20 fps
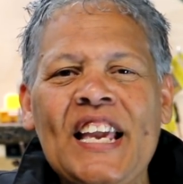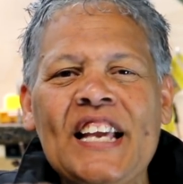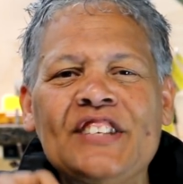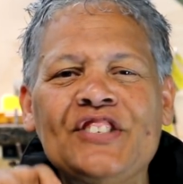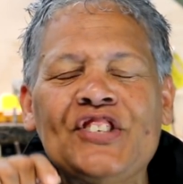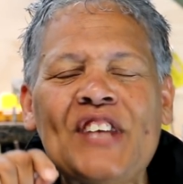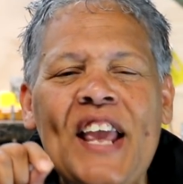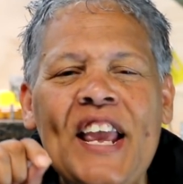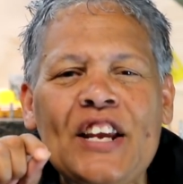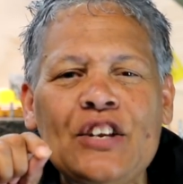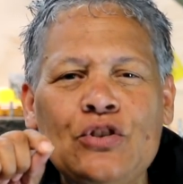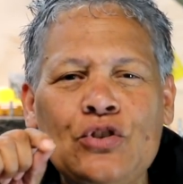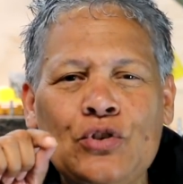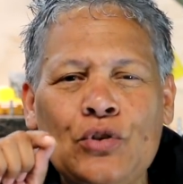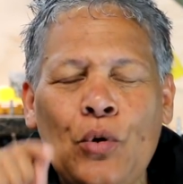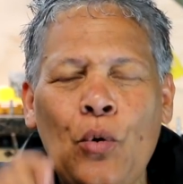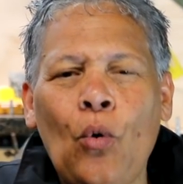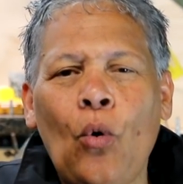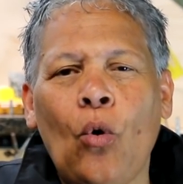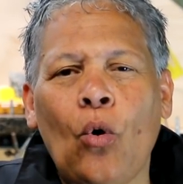It's a
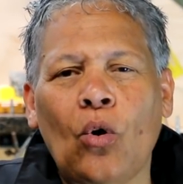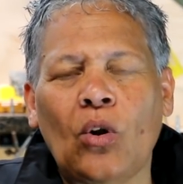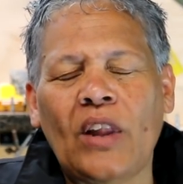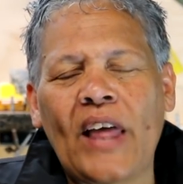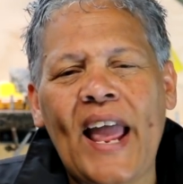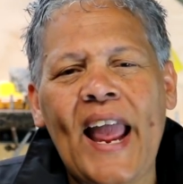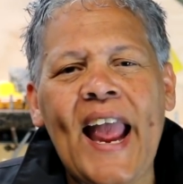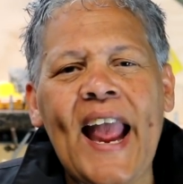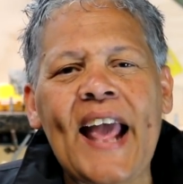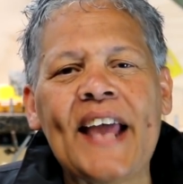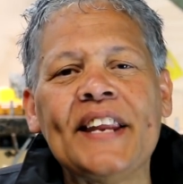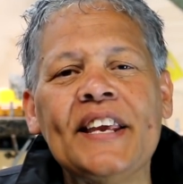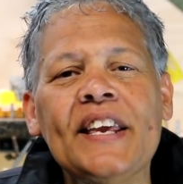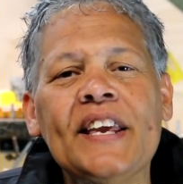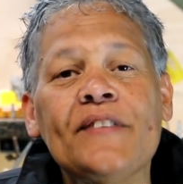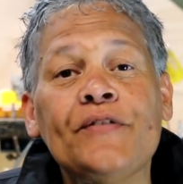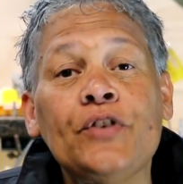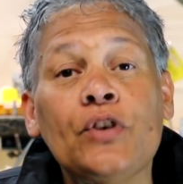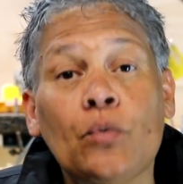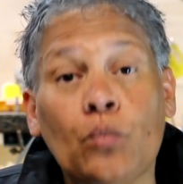tool, and
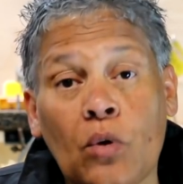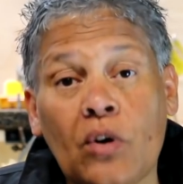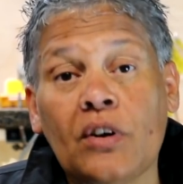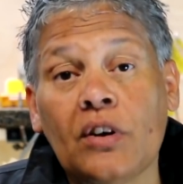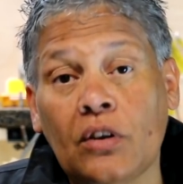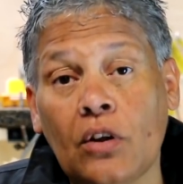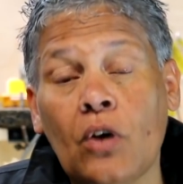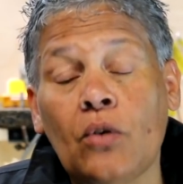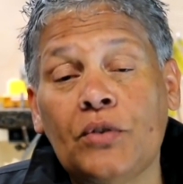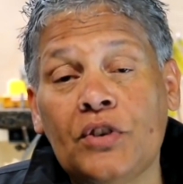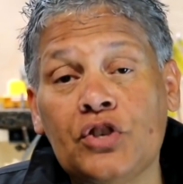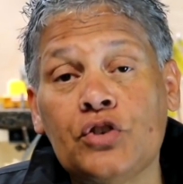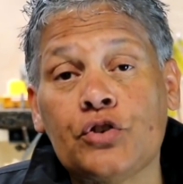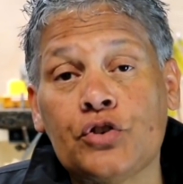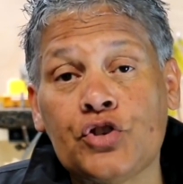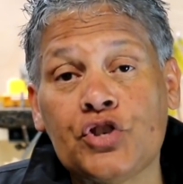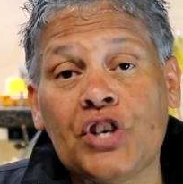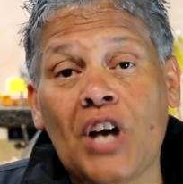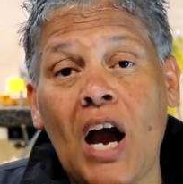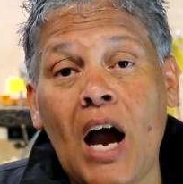if you work alone in
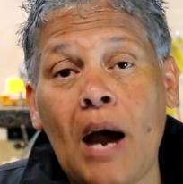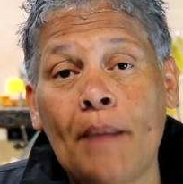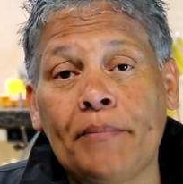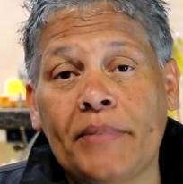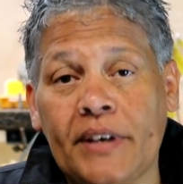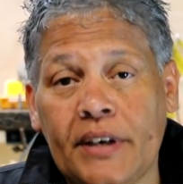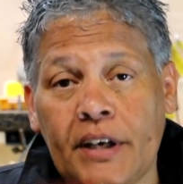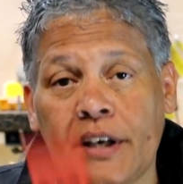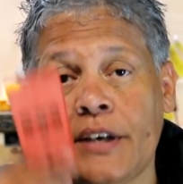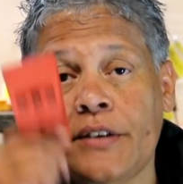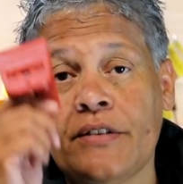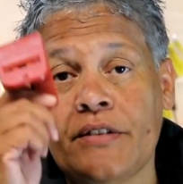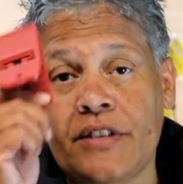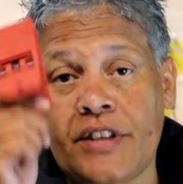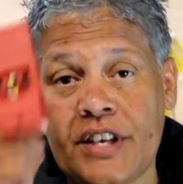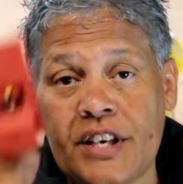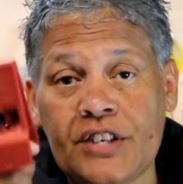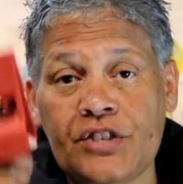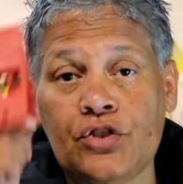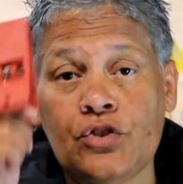your shop,
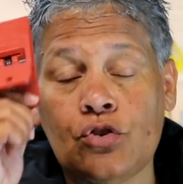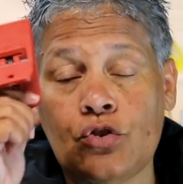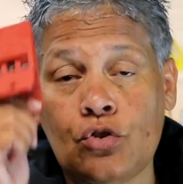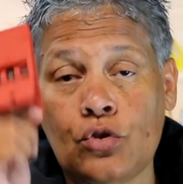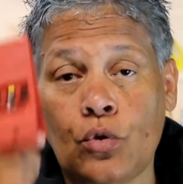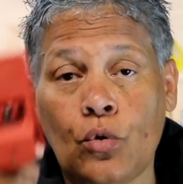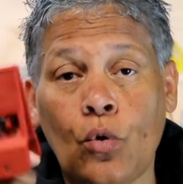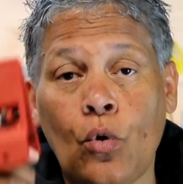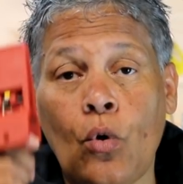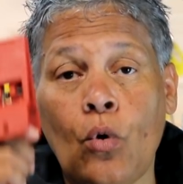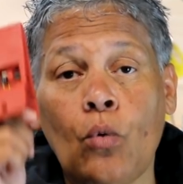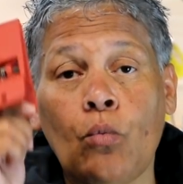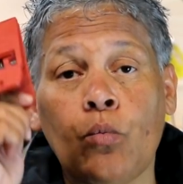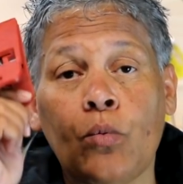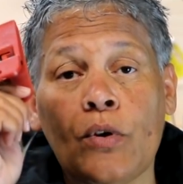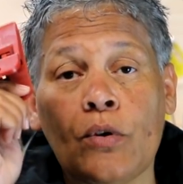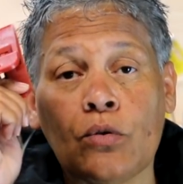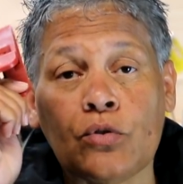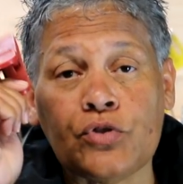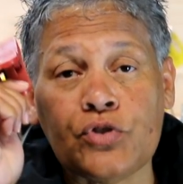this tool
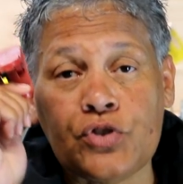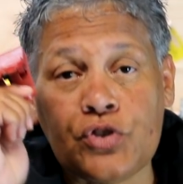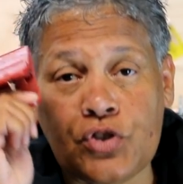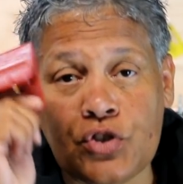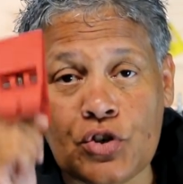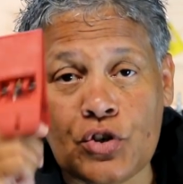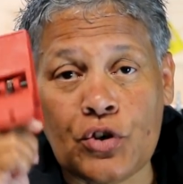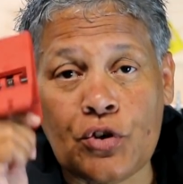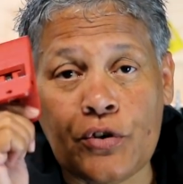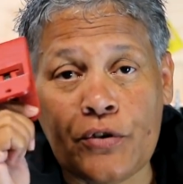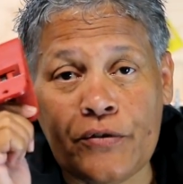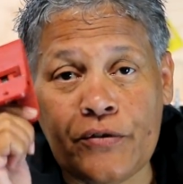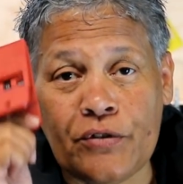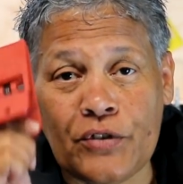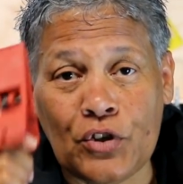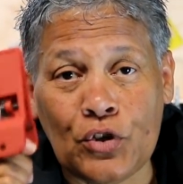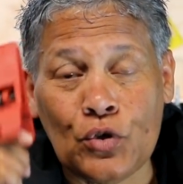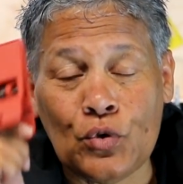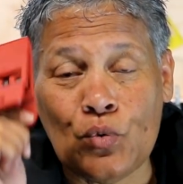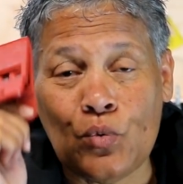will
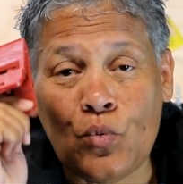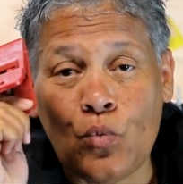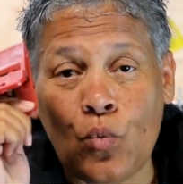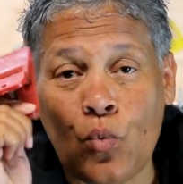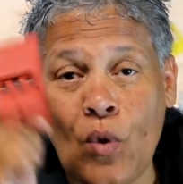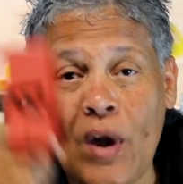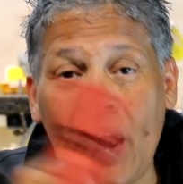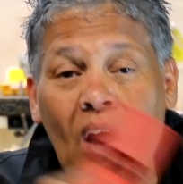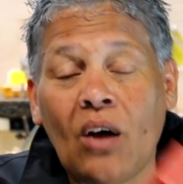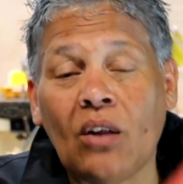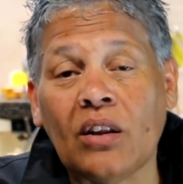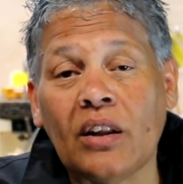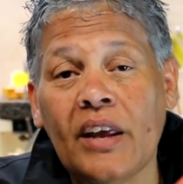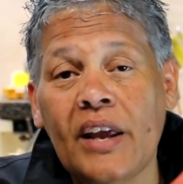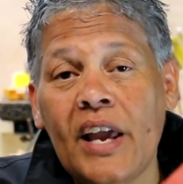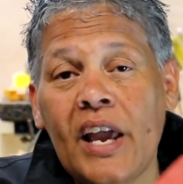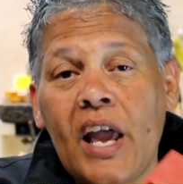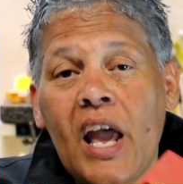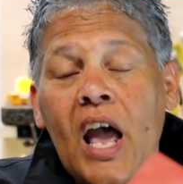serve you well.